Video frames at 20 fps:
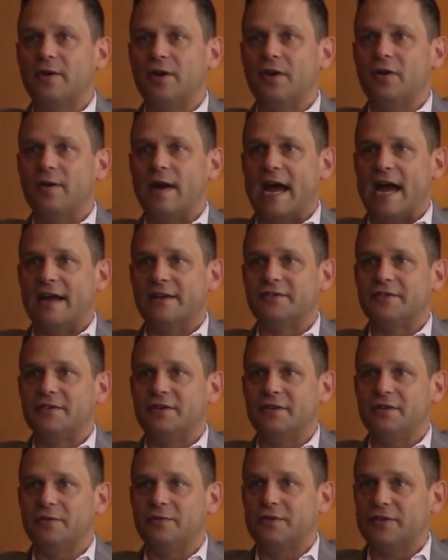or you're asked
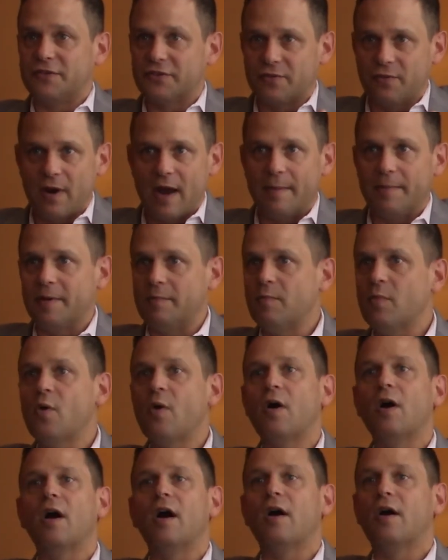to describe it
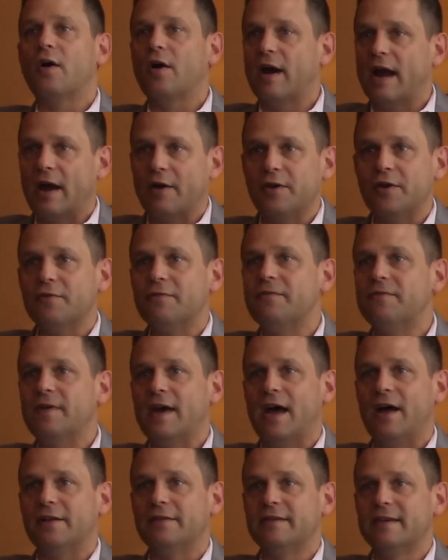more or how you
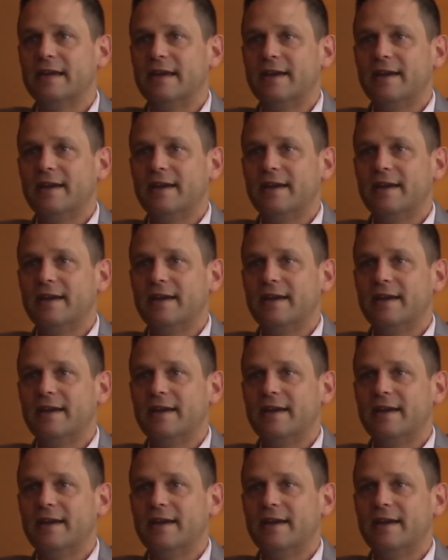felt,